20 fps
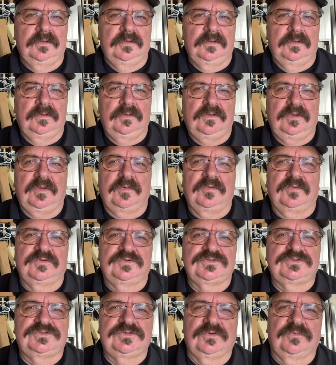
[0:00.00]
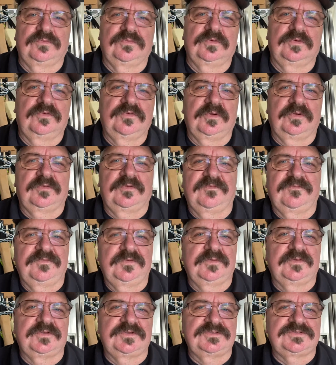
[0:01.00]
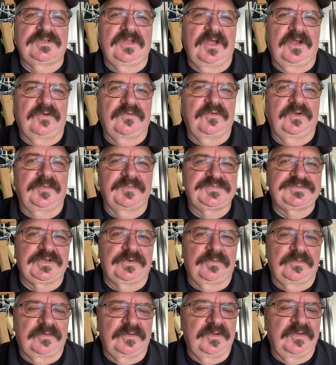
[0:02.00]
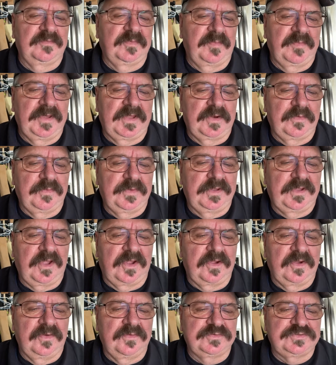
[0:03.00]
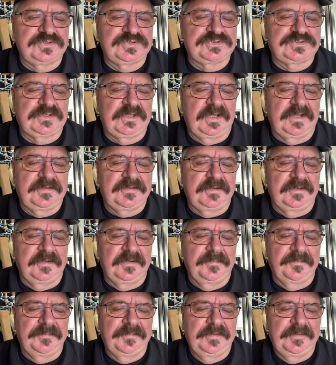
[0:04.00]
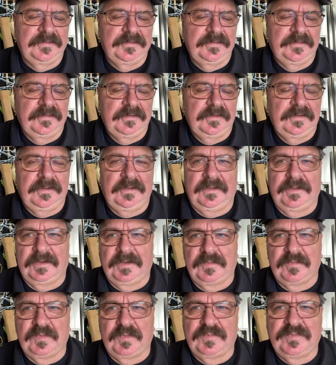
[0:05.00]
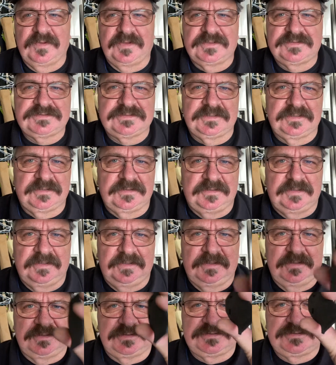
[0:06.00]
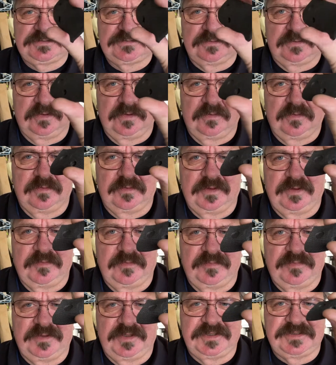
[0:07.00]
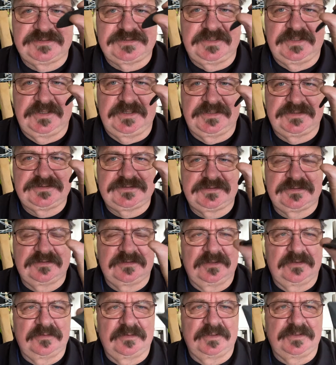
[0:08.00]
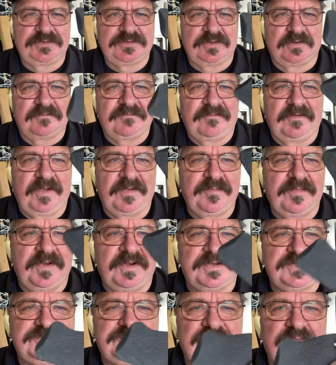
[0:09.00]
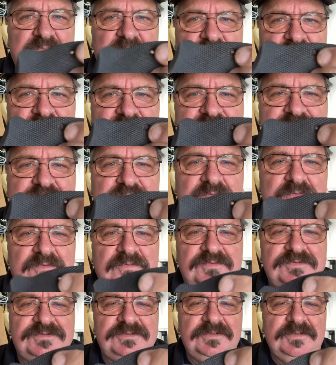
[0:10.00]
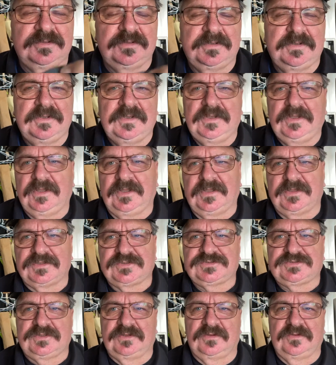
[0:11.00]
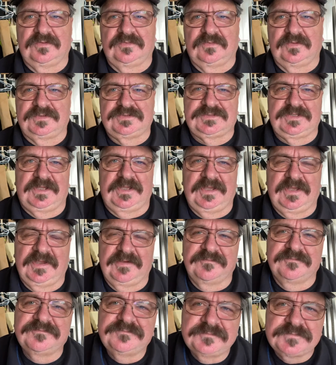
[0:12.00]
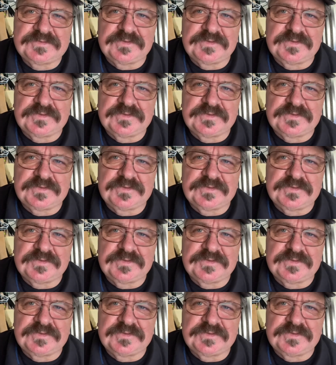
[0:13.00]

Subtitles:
Okay, I want to just do a real quick review on these lock grips. I ordered them about a week ago, just got them, and I'm replacing these, or I already replaced these. It literally took 5 minutes to remove the screws and install the ones they have.